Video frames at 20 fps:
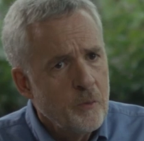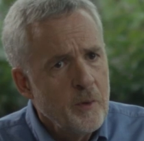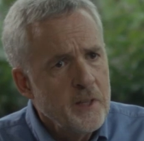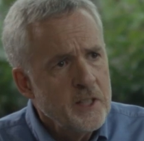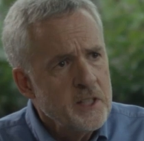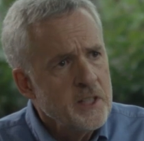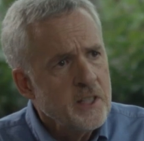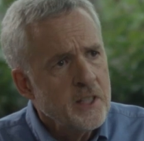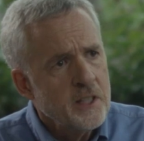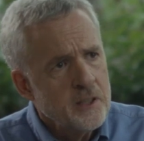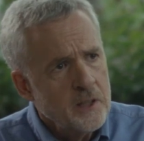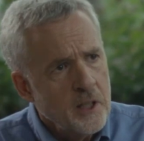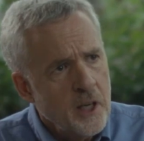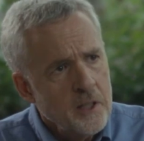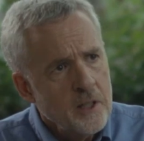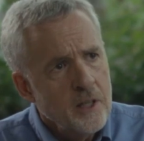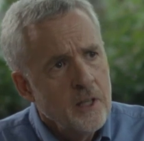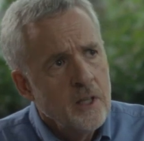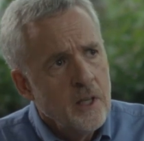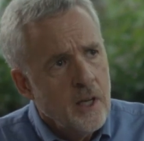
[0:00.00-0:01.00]
reaching
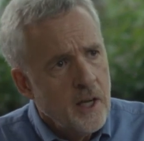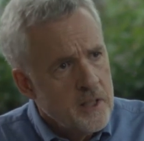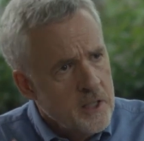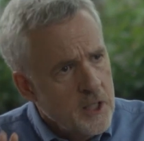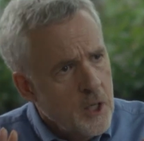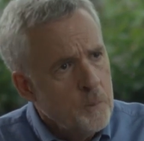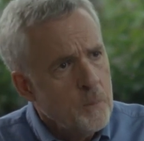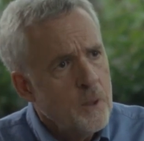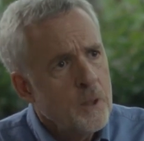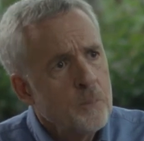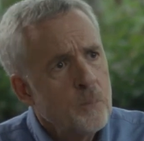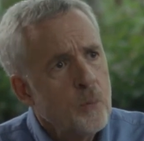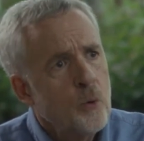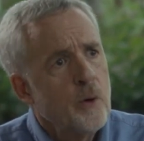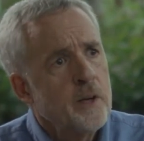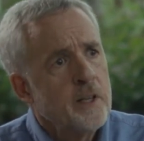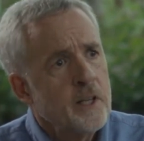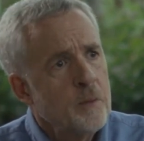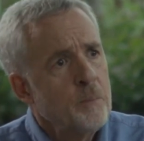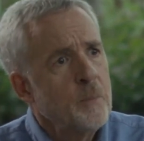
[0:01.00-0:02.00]
a tipping
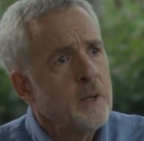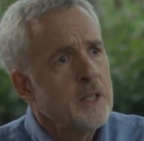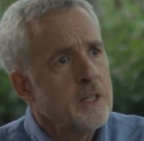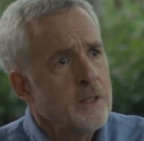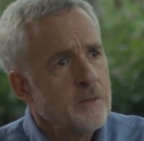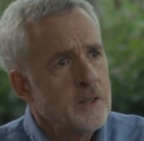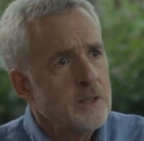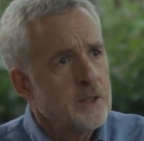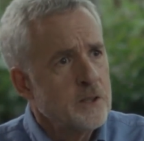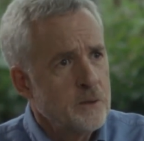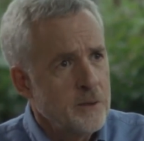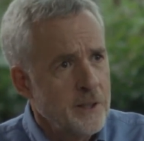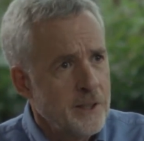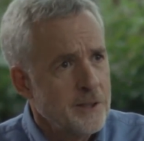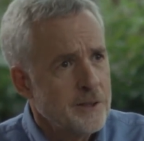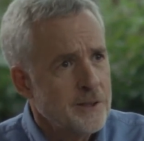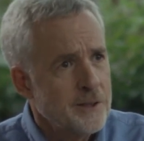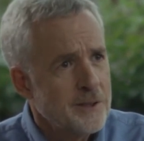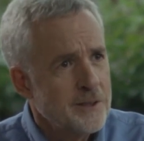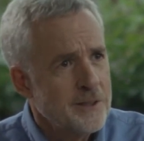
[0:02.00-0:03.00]
point in many of these
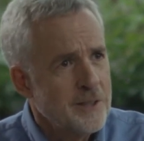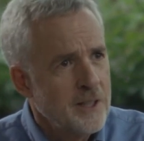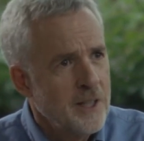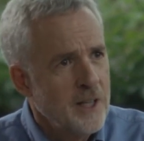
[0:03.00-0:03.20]
trends.